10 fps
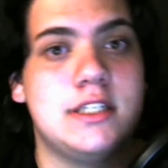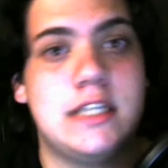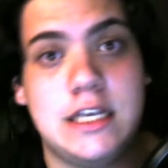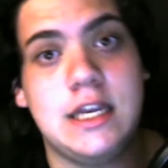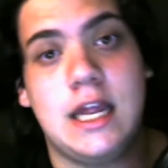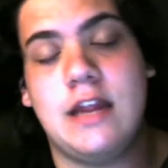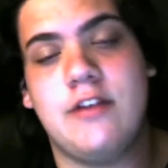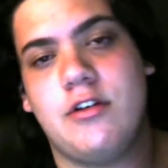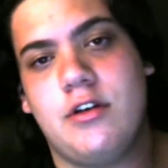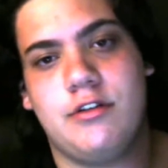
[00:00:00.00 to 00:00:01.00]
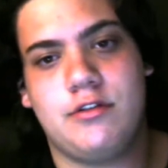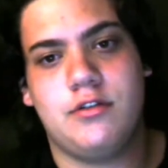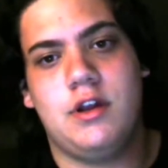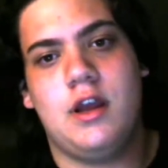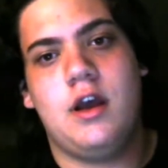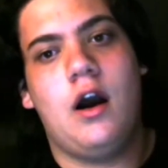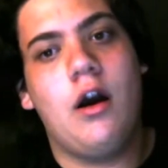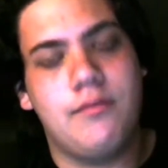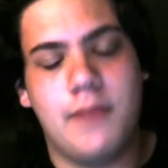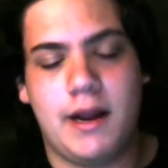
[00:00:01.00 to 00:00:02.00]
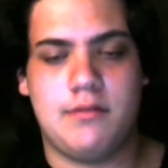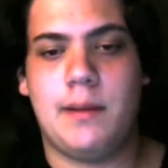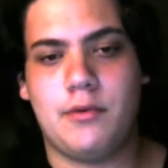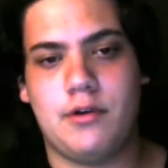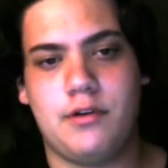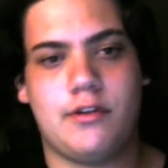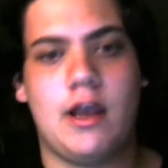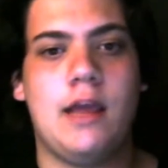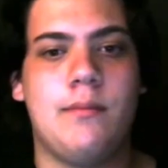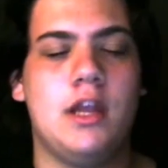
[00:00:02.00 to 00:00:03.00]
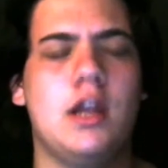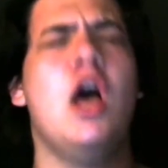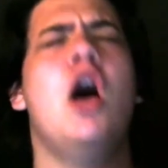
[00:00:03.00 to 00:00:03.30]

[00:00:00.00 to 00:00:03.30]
in NHL history of my remembrance. I mean,